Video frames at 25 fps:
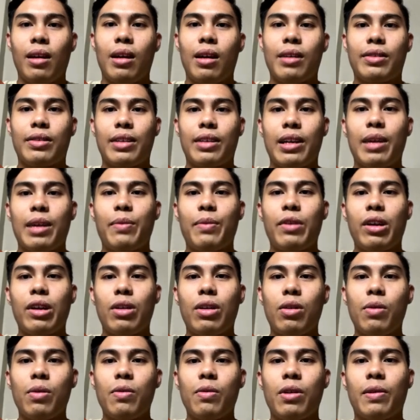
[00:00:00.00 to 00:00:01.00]

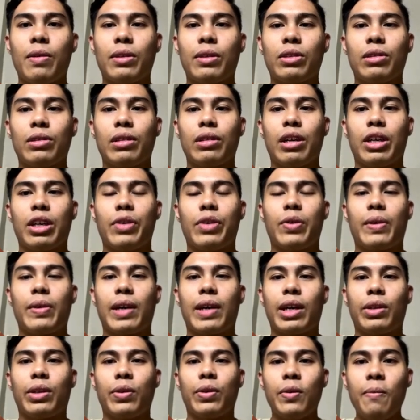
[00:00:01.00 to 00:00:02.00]
Assalamualaikum warahmatullahi
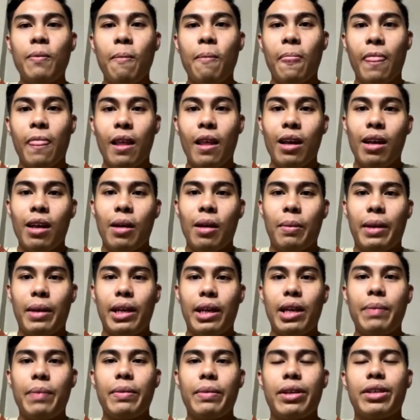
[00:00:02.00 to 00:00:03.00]
wabarakatuh. My
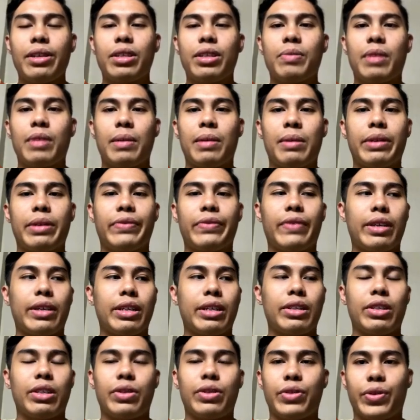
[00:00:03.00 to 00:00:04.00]
name is Muhammad
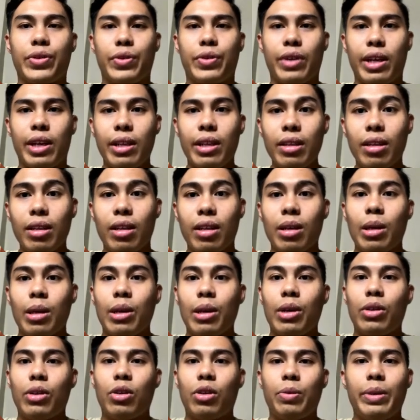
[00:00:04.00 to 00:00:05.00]
Faris Izzuddin.
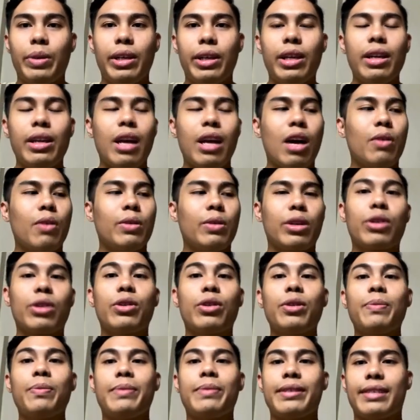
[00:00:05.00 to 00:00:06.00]
To begin our
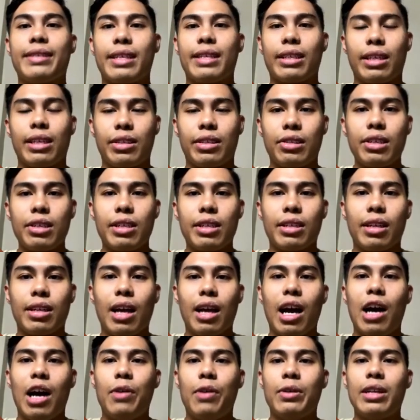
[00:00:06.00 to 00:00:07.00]
group presentation,
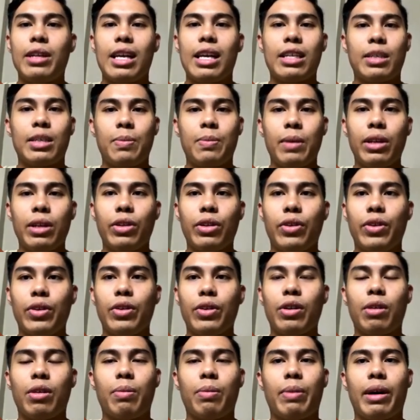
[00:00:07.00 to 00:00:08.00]
I will explain to
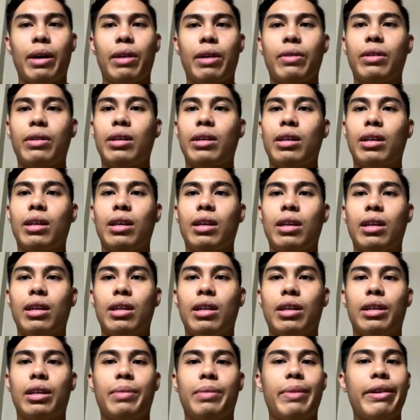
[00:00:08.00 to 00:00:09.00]
you about
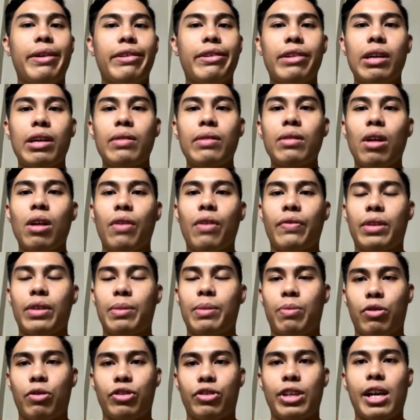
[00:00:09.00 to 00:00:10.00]
background of the
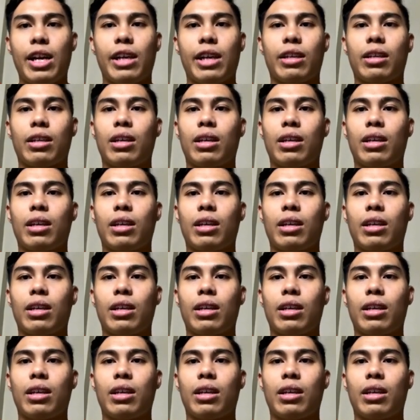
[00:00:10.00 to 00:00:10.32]
project.